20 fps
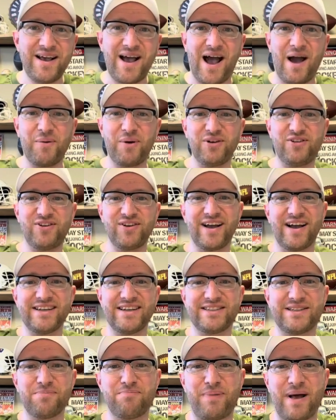I wish you
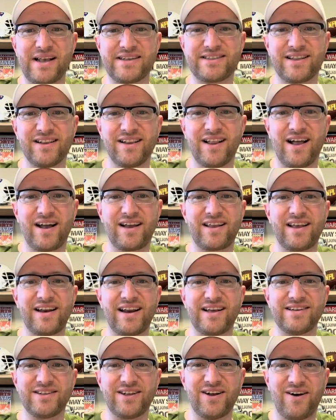guys the best of luck. And
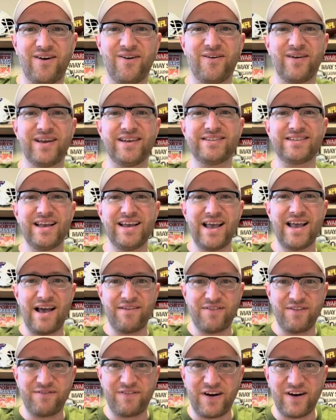as always,
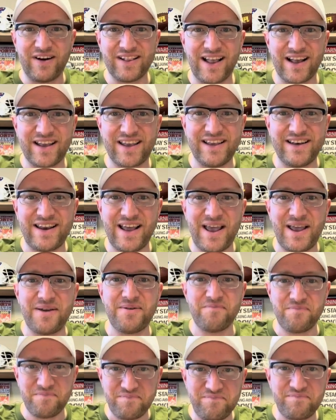have a very lucky day
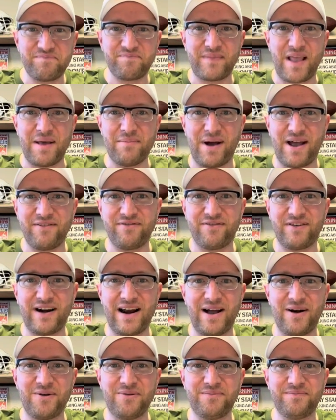and bye for
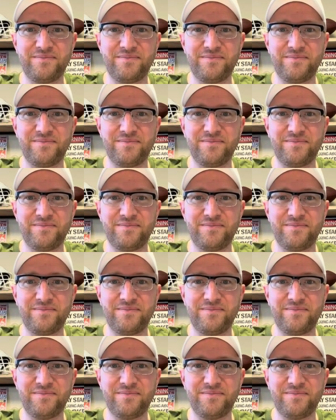now.